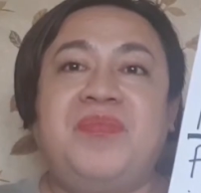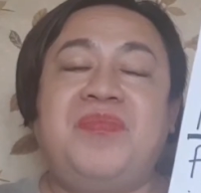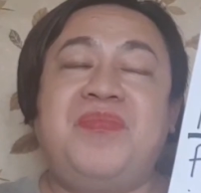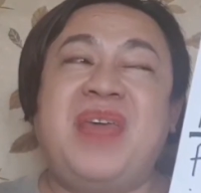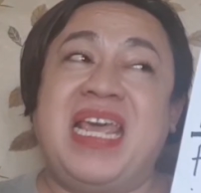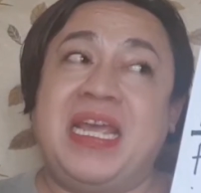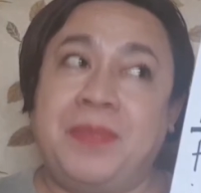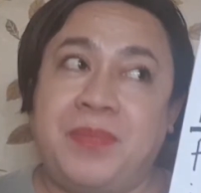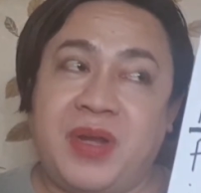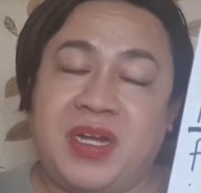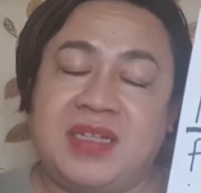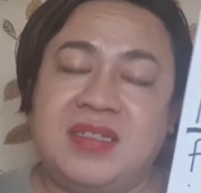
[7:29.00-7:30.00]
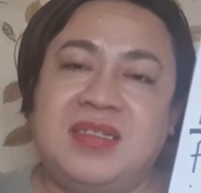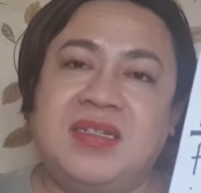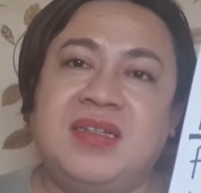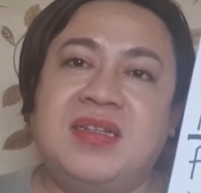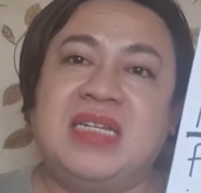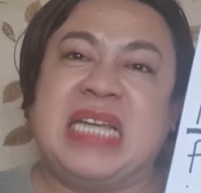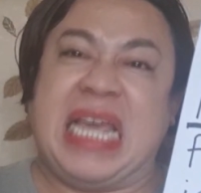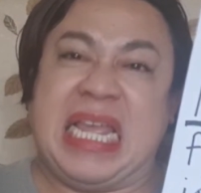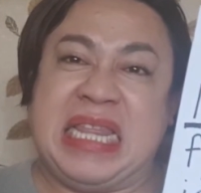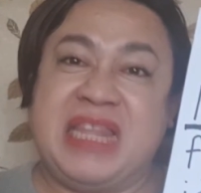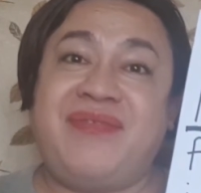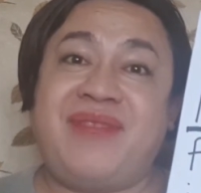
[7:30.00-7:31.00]
being burnt in
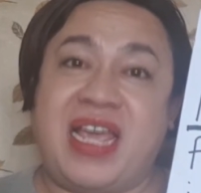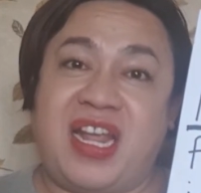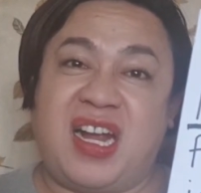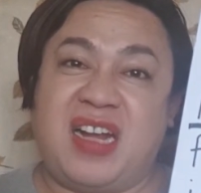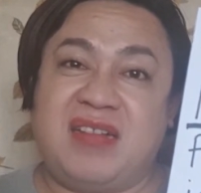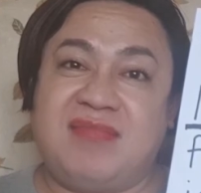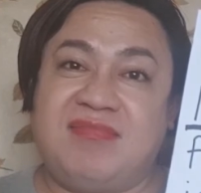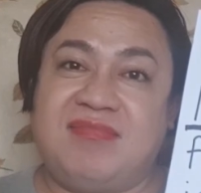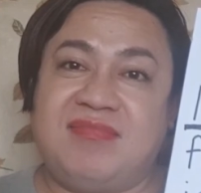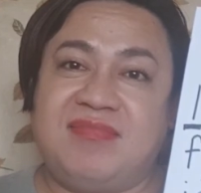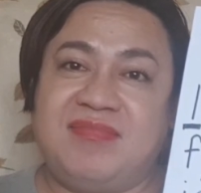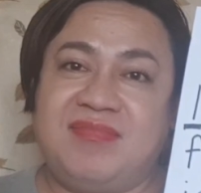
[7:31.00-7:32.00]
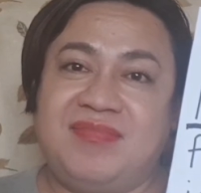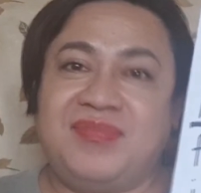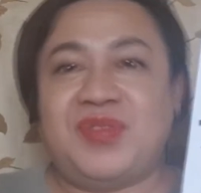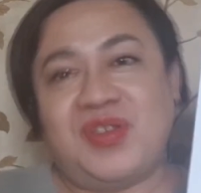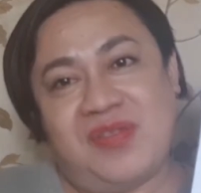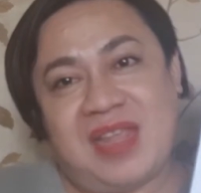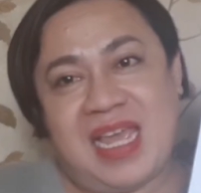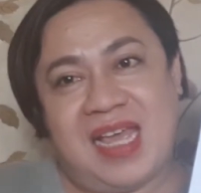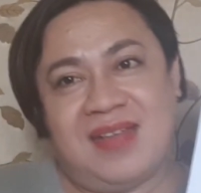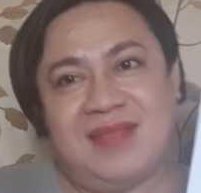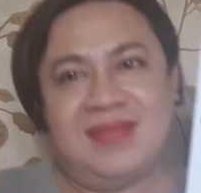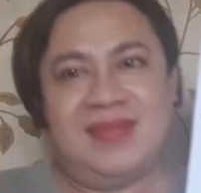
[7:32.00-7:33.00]
the fire. Okay.
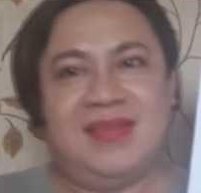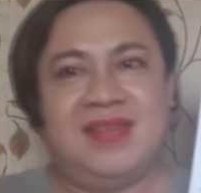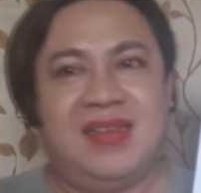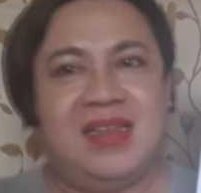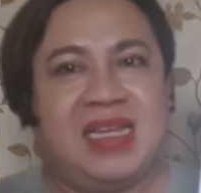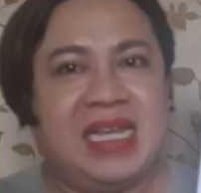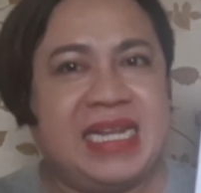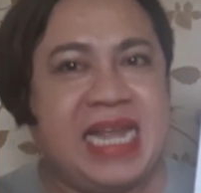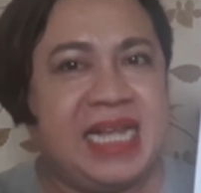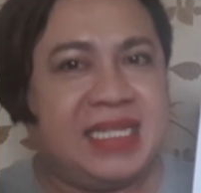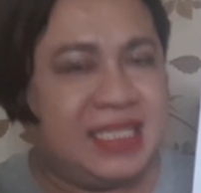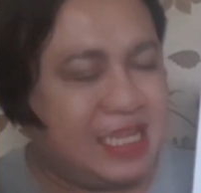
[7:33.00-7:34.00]
Next